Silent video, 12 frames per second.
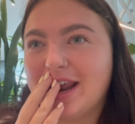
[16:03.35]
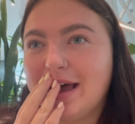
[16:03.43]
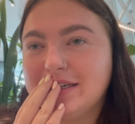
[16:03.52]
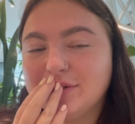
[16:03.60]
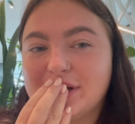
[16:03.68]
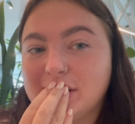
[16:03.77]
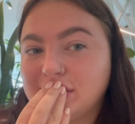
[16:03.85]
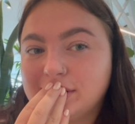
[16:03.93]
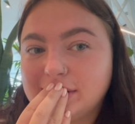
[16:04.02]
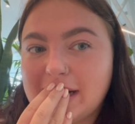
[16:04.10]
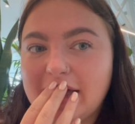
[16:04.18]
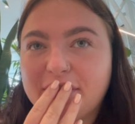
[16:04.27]
I don't know.
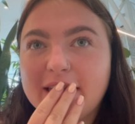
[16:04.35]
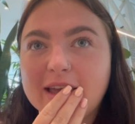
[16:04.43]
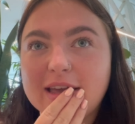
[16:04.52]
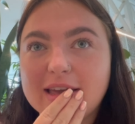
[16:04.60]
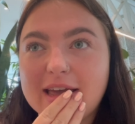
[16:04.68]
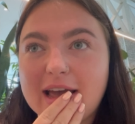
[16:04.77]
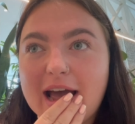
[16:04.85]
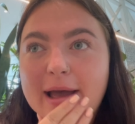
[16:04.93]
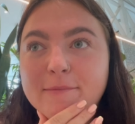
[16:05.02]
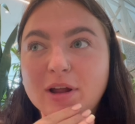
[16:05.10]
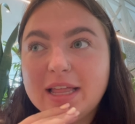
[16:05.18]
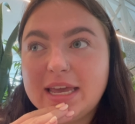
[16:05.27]
I think I'm
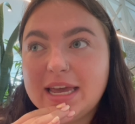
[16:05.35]
really